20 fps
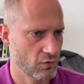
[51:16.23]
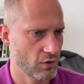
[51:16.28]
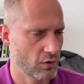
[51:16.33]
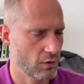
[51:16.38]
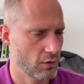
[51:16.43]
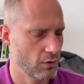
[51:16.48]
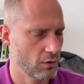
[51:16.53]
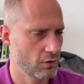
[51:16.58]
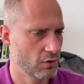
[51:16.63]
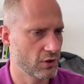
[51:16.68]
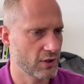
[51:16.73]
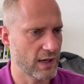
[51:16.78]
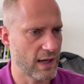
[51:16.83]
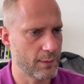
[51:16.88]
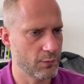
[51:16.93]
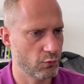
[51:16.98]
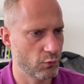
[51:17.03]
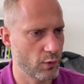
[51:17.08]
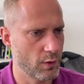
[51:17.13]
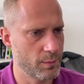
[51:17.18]
The claims
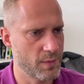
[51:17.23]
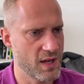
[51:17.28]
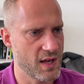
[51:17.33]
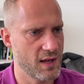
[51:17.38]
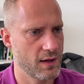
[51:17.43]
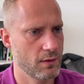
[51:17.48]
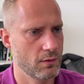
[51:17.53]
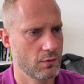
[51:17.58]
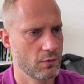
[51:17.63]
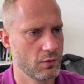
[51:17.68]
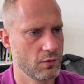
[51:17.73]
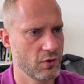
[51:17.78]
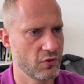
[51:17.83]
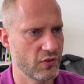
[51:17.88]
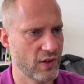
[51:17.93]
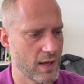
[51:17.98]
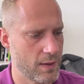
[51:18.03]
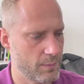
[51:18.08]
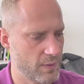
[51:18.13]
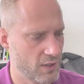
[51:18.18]
will be the
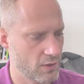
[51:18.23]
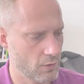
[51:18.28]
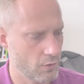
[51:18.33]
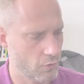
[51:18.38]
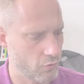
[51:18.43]
same because